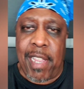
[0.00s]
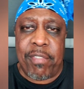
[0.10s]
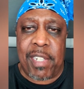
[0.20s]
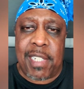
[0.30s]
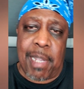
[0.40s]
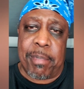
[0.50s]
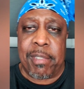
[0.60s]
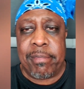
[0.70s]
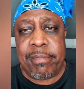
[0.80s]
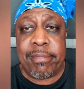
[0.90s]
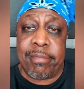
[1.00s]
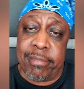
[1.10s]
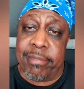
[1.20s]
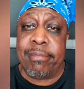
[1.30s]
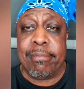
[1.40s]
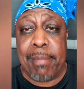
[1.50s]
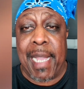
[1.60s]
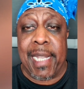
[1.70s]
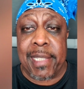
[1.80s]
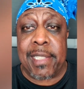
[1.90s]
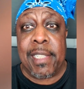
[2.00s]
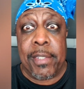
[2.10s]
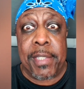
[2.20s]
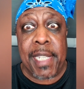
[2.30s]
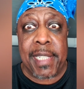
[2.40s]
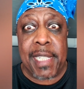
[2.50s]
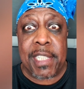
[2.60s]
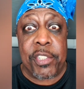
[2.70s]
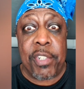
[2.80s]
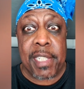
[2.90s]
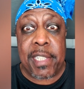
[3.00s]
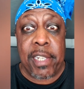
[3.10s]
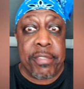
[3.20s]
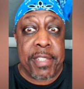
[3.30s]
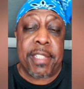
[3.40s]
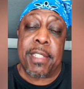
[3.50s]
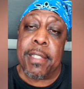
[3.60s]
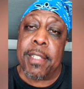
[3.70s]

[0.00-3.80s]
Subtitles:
Every couple miles, you gotta get your truck serviced.